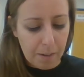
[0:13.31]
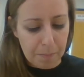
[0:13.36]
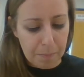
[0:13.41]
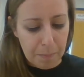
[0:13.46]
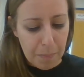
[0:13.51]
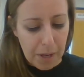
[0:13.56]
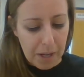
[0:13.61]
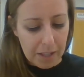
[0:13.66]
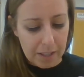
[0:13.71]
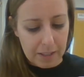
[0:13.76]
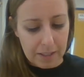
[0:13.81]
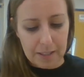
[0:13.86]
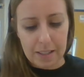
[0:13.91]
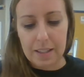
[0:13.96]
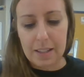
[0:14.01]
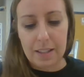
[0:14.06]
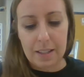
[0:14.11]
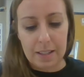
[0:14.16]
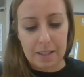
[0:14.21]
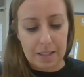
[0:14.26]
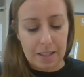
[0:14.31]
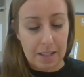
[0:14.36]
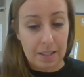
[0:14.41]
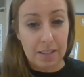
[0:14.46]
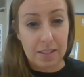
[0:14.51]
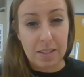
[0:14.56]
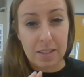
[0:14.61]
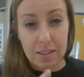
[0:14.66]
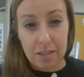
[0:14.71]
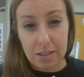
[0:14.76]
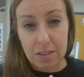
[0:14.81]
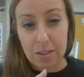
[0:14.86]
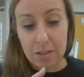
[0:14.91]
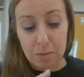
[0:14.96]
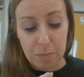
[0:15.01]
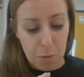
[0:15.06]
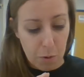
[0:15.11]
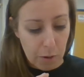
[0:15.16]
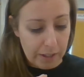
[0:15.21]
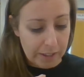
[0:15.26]
but it is
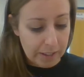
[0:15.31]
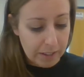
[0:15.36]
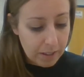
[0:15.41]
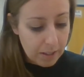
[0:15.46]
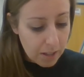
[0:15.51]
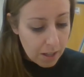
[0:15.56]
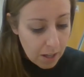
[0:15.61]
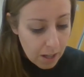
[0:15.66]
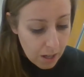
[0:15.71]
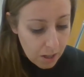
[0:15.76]
still moist.